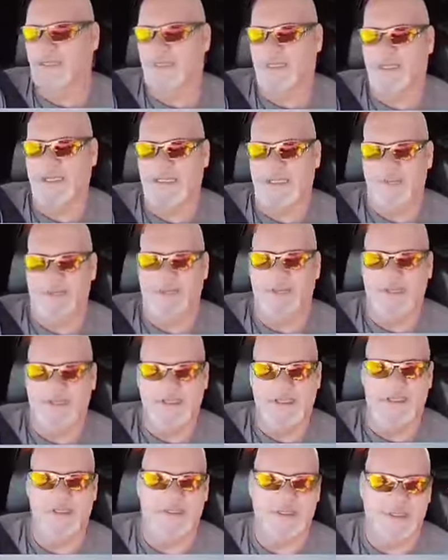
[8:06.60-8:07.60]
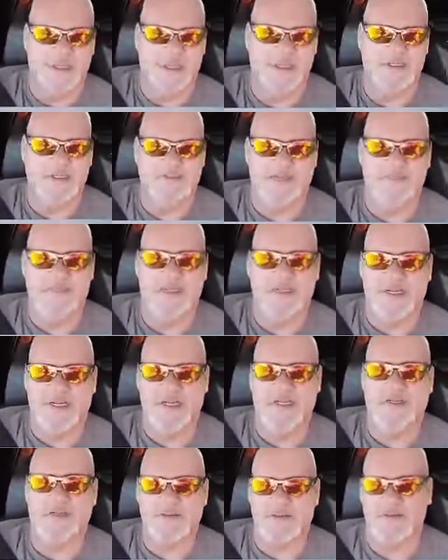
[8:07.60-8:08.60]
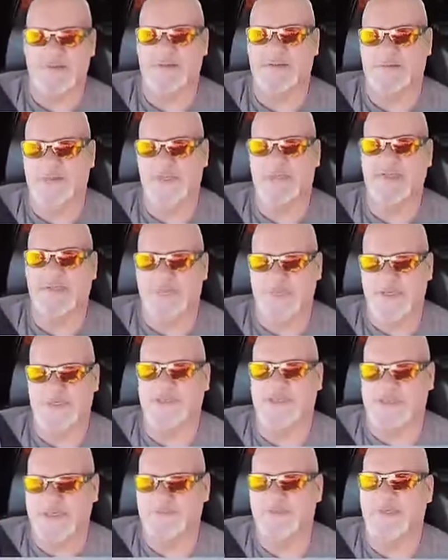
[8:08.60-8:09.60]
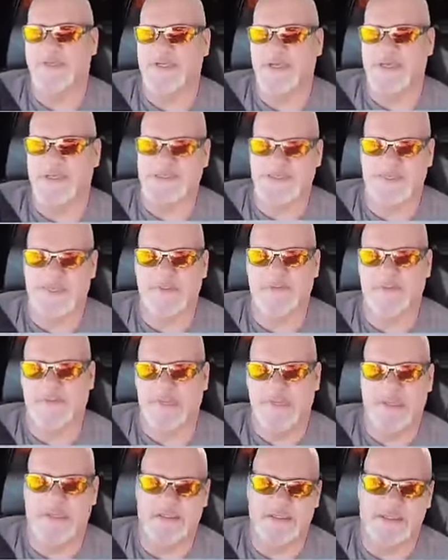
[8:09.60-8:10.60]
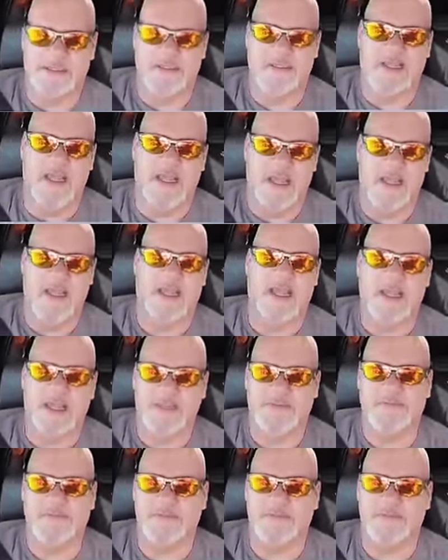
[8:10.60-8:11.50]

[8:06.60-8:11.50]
Anyway, I just figured I'd touch base, give you guys an update. And I've